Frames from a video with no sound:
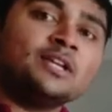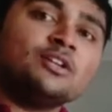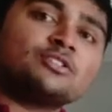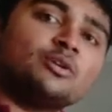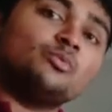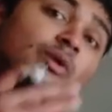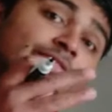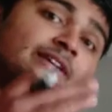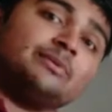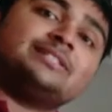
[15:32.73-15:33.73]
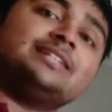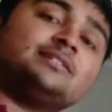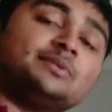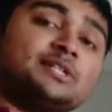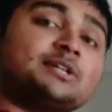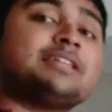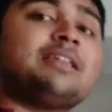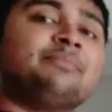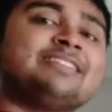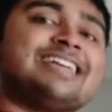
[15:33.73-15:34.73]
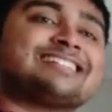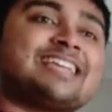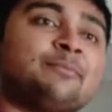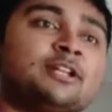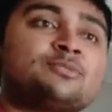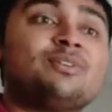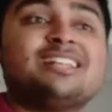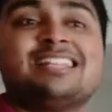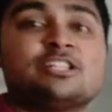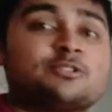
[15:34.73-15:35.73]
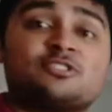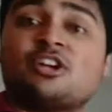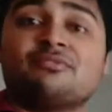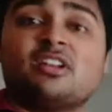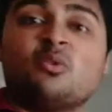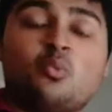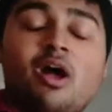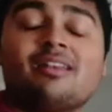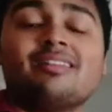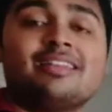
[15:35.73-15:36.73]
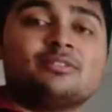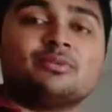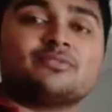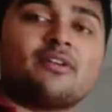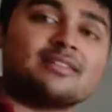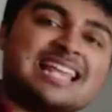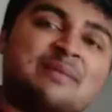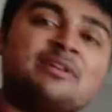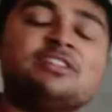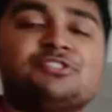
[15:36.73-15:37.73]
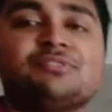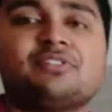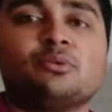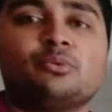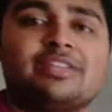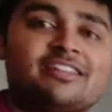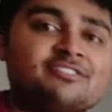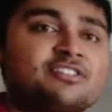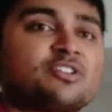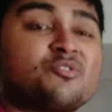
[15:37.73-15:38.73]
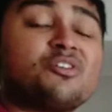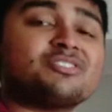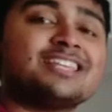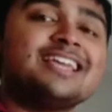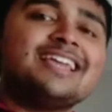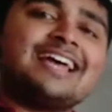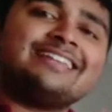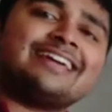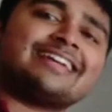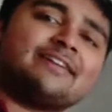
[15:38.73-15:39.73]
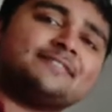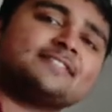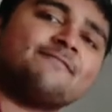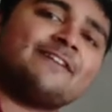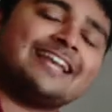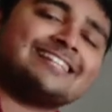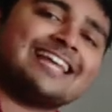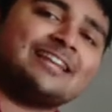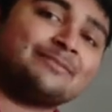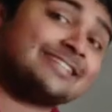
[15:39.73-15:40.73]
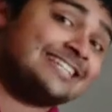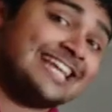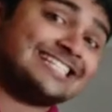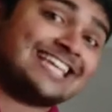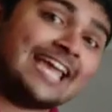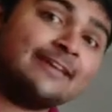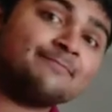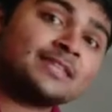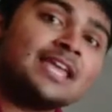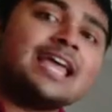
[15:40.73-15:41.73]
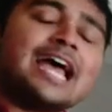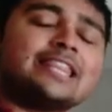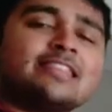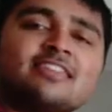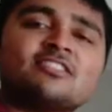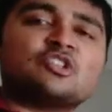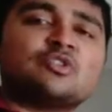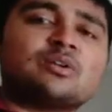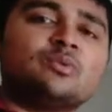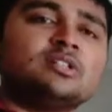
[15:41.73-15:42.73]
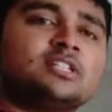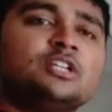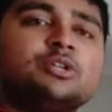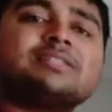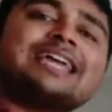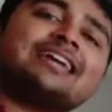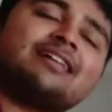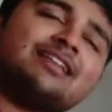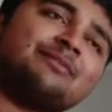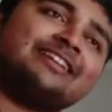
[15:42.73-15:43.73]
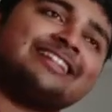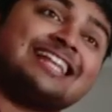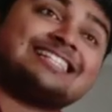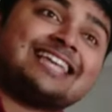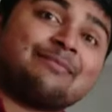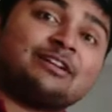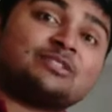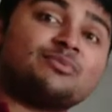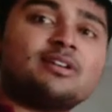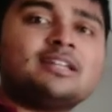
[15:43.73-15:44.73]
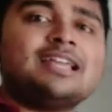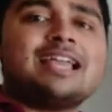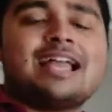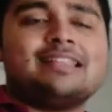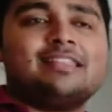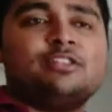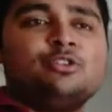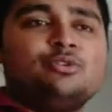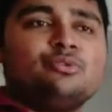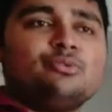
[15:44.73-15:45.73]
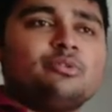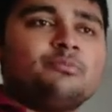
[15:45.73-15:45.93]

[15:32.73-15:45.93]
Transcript: So one thing we did is we took an element SK-1 and then just shoved a 1 into its first element and shifted all the others across, and that gave us a valid element in SK. And then the other trick was you take an element in SK-1 and then you